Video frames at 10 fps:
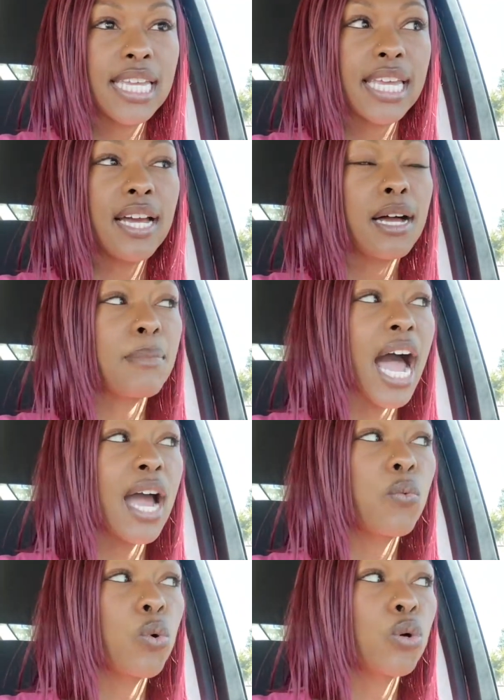I
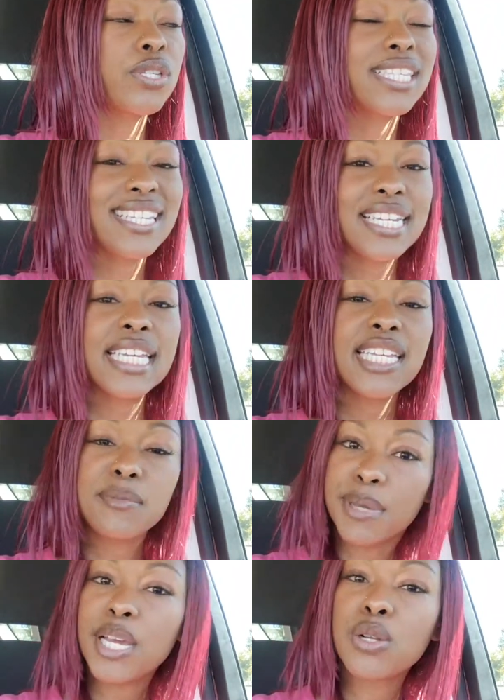will send
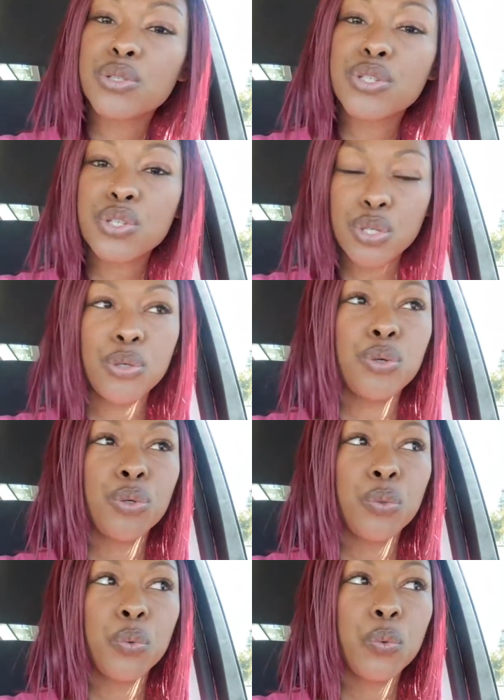emails
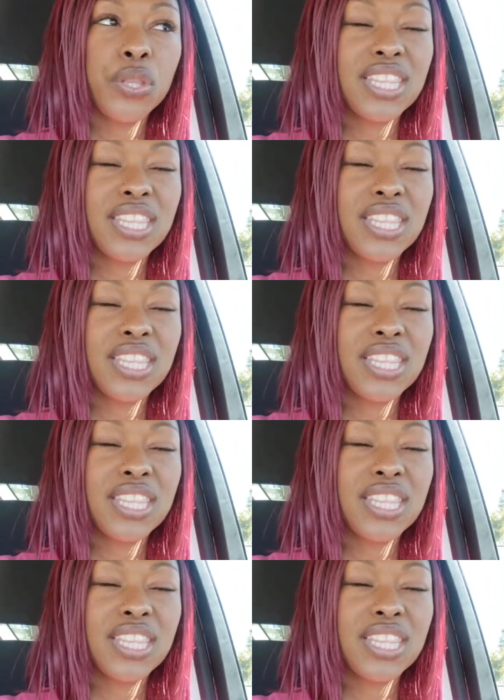to